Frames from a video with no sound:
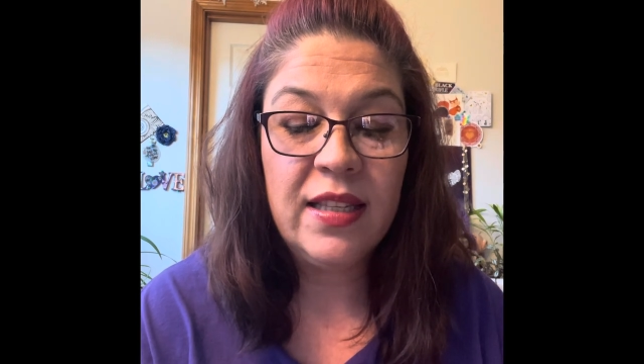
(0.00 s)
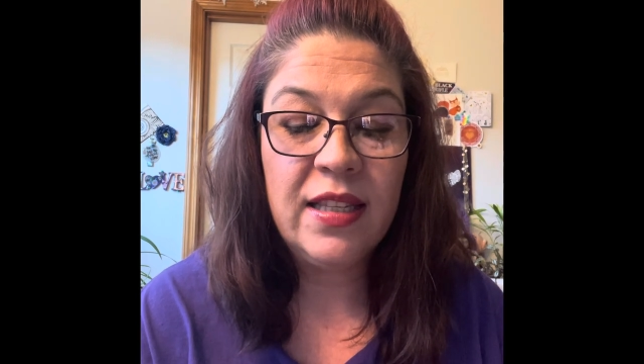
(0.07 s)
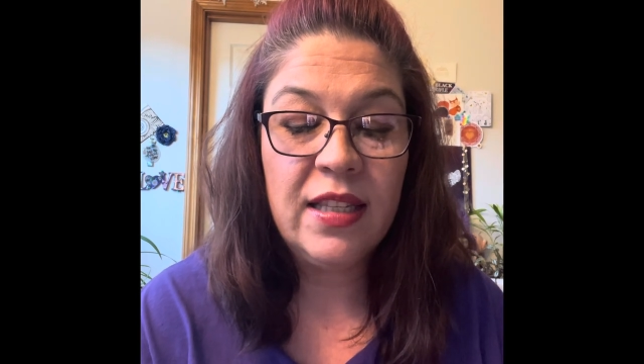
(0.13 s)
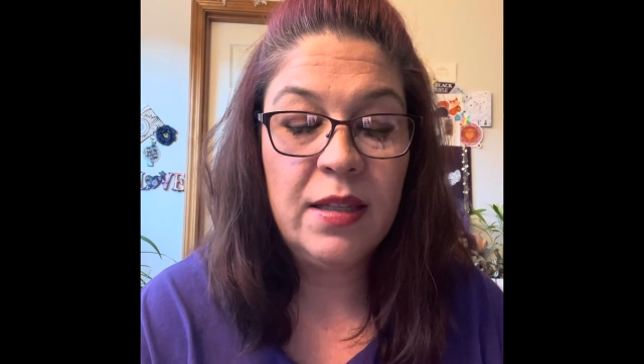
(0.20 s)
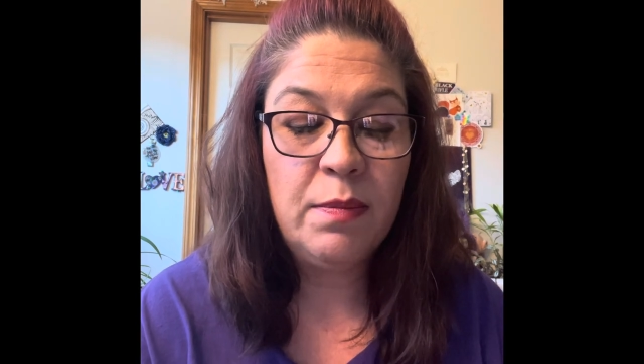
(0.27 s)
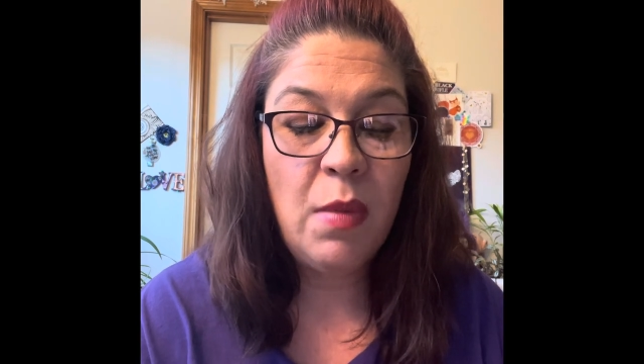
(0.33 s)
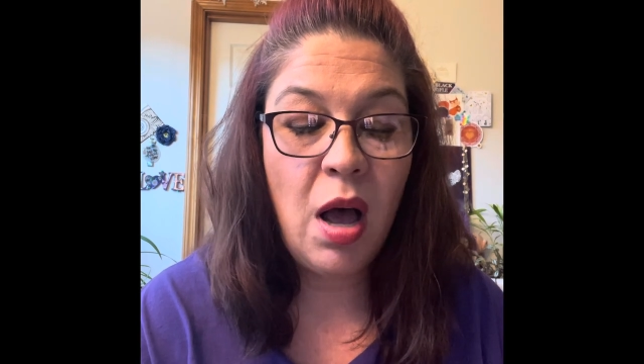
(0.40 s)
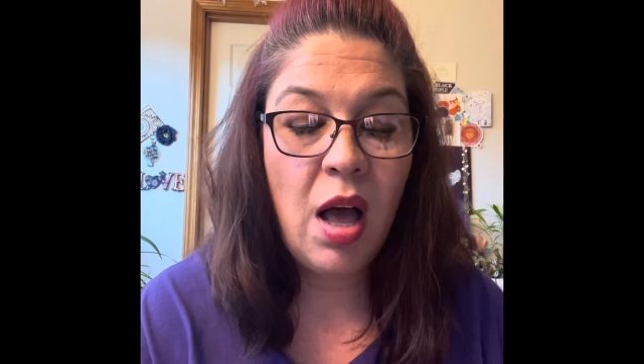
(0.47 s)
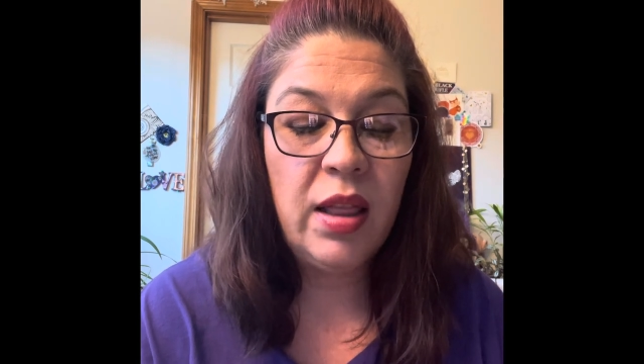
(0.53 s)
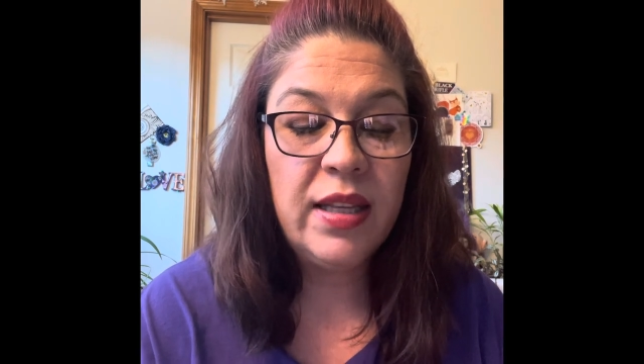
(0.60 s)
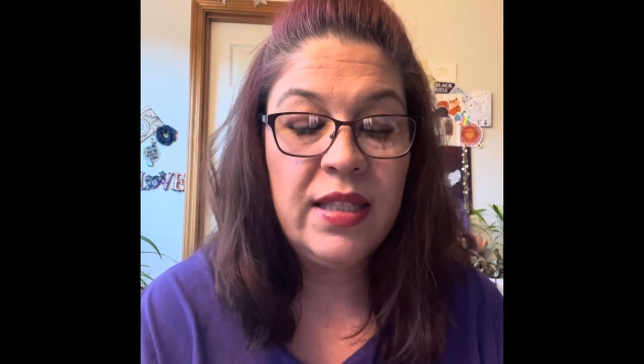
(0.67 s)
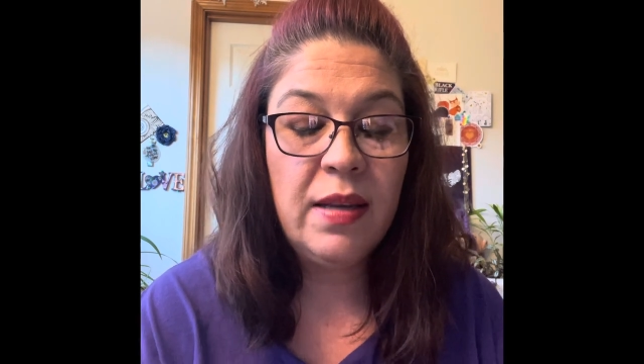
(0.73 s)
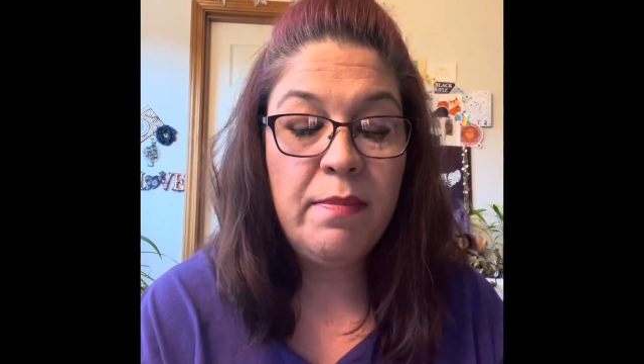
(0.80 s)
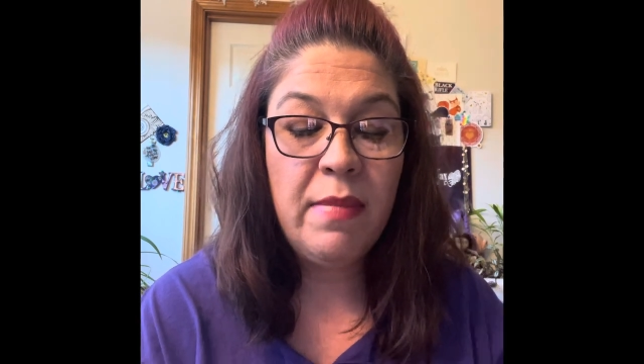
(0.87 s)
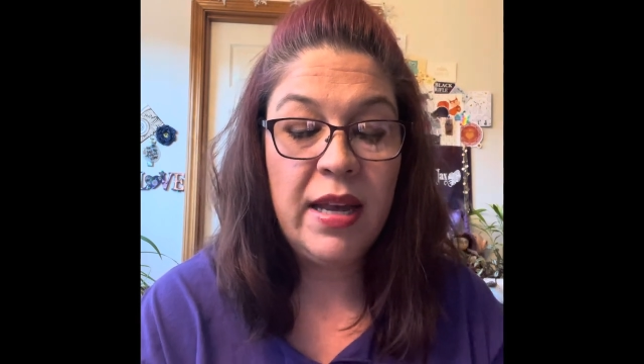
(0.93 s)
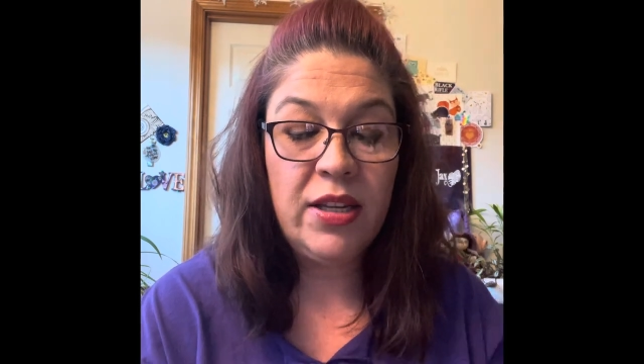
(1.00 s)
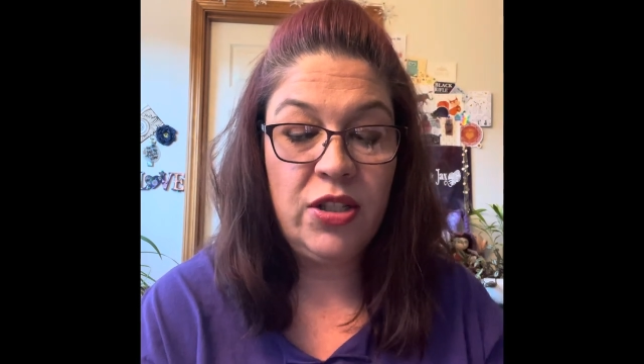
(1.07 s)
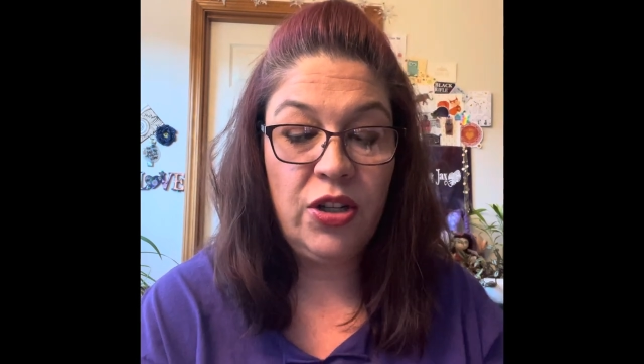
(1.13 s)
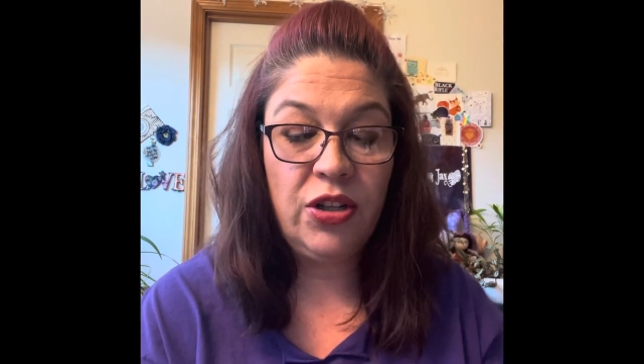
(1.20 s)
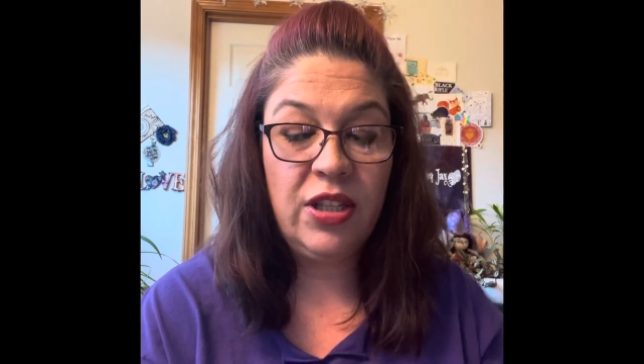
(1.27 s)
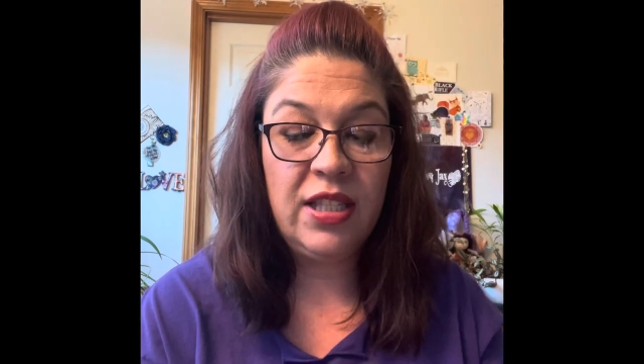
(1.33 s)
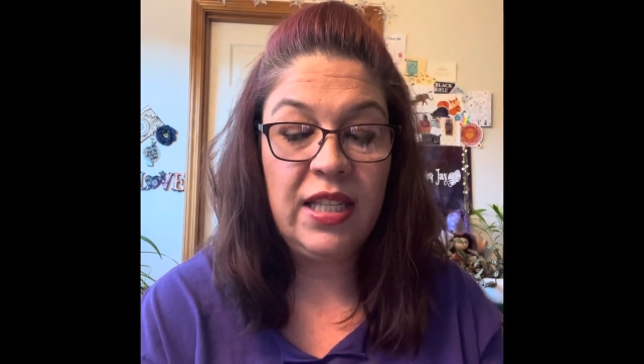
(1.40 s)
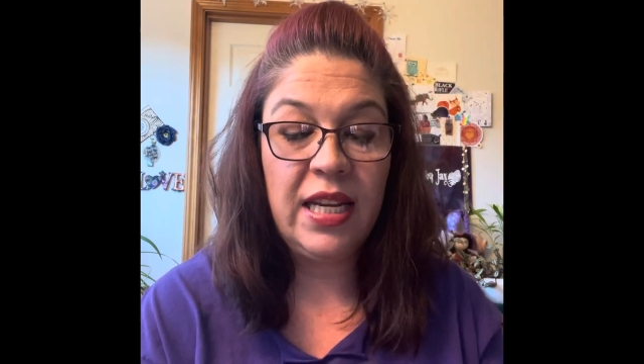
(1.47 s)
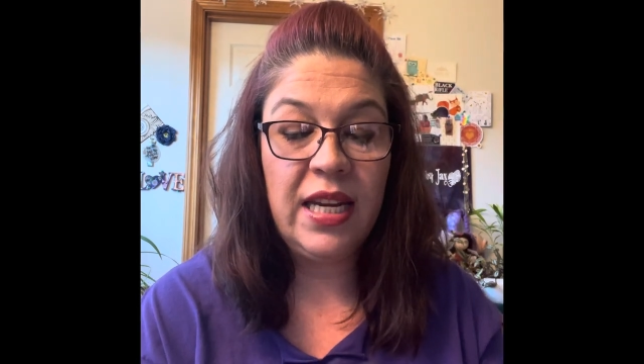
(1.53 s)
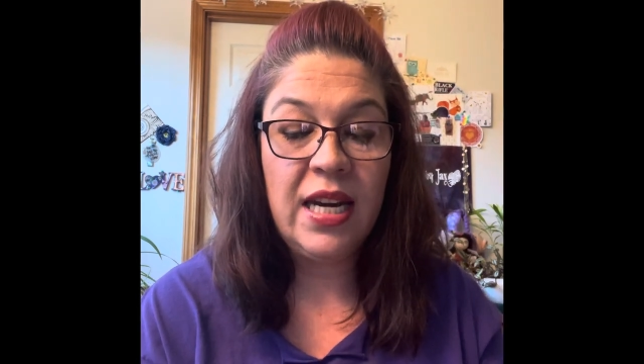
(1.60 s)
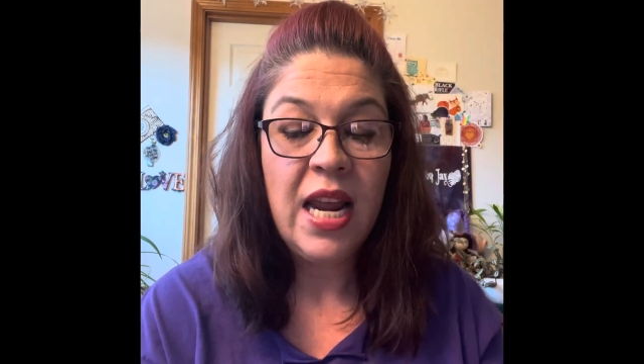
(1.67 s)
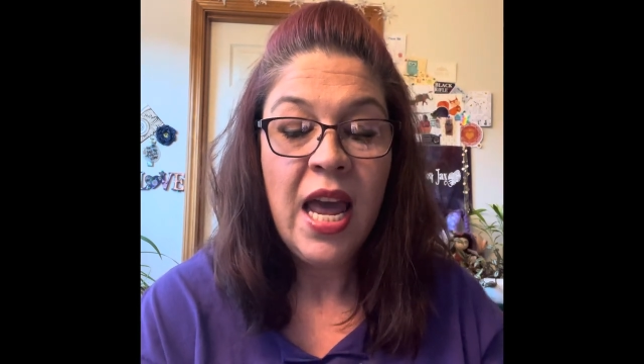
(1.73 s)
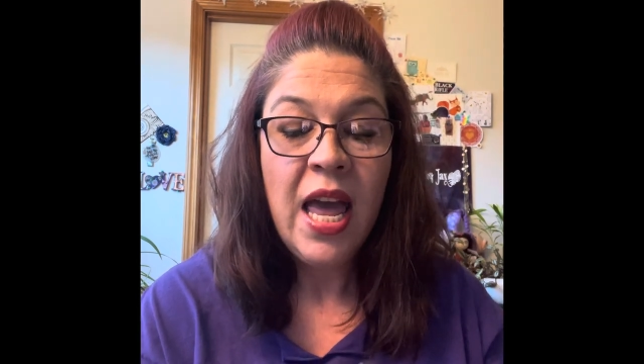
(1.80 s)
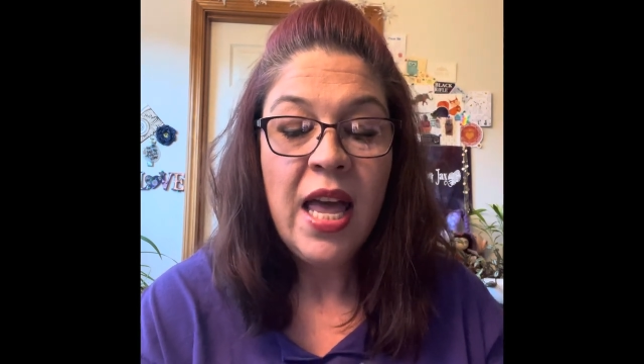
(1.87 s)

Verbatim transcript: small as a mustard seed,